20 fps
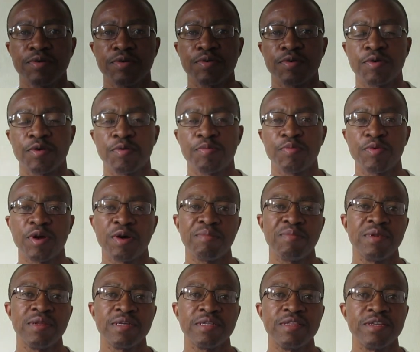or
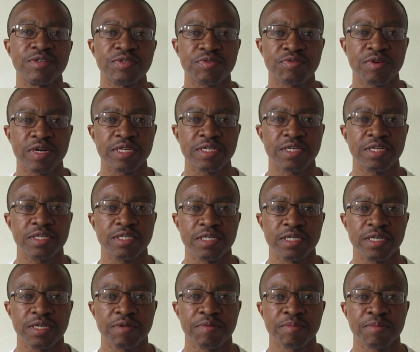probably the
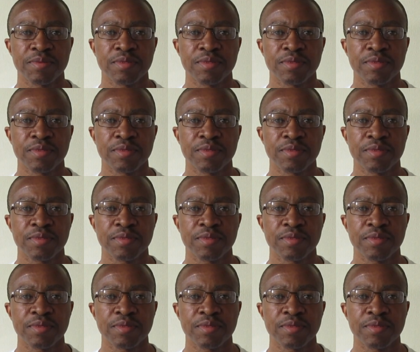strategy.